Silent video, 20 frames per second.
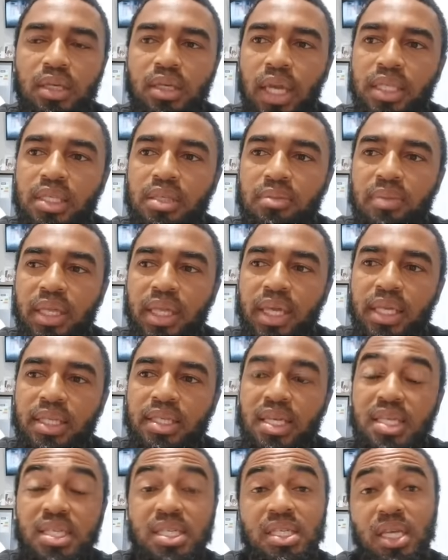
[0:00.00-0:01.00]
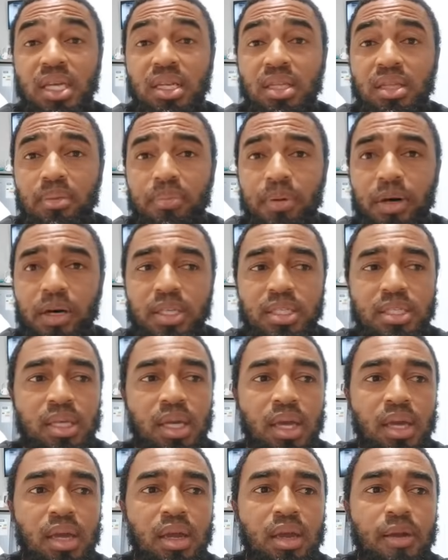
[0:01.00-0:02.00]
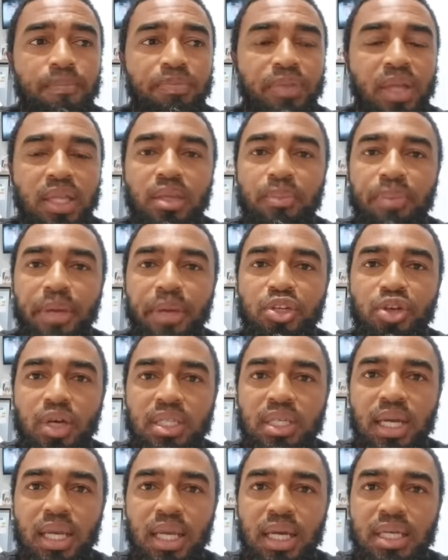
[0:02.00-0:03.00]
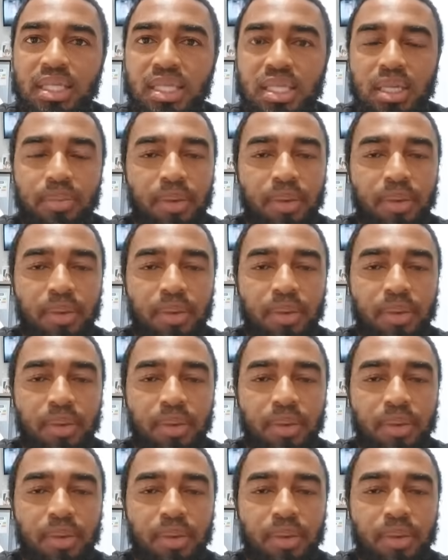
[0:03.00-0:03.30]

Gayton McKenzie has said in the past that the Patriotic Alliance is